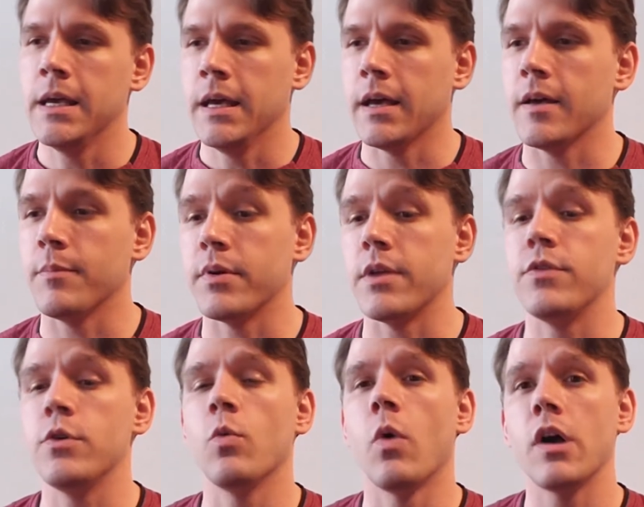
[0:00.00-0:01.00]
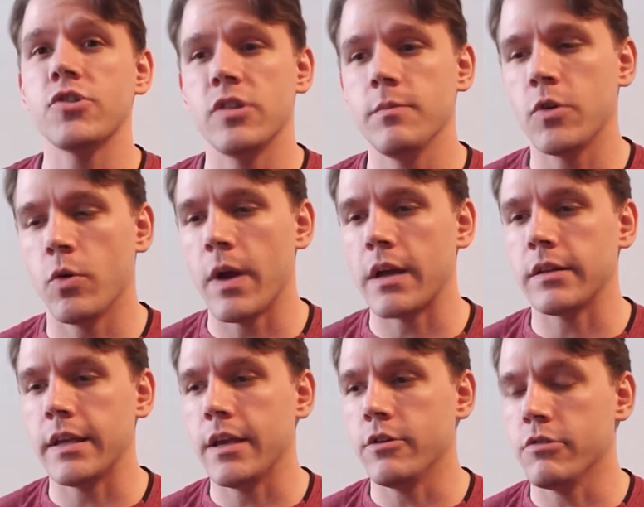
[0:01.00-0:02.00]
But if you wash them
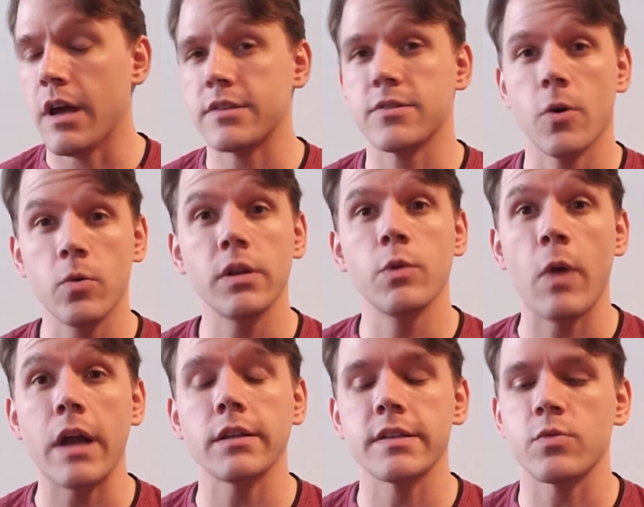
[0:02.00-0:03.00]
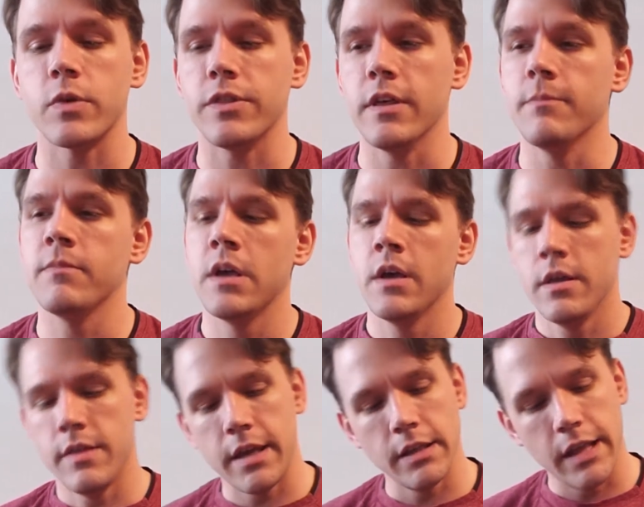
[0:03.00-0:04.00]
correctly and you're not totally reckless with them,
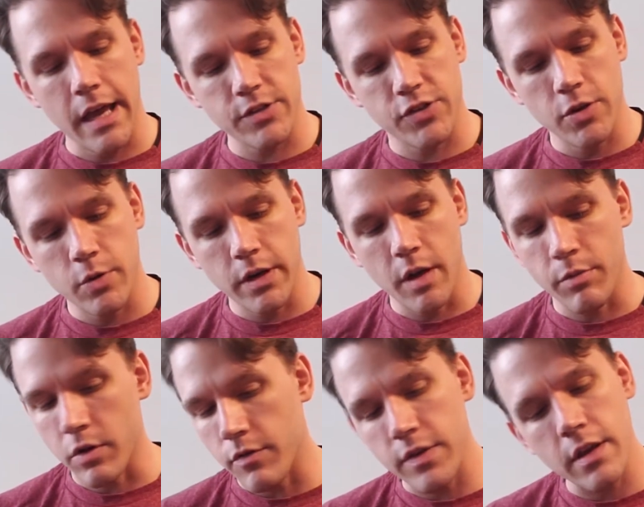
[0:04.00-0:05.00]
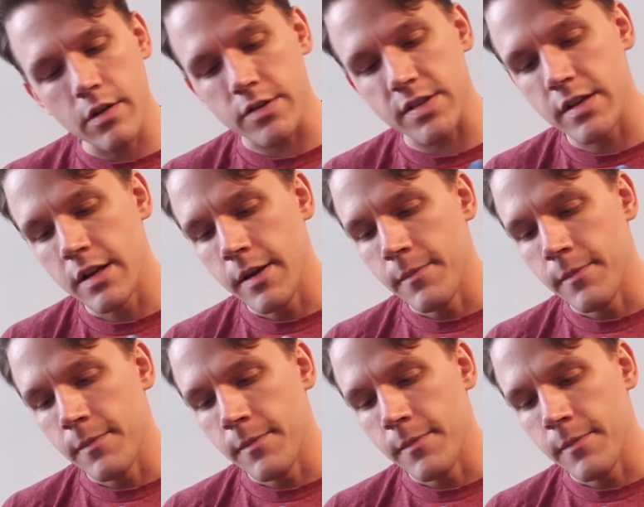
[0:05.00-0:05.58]
they can last you a number of years.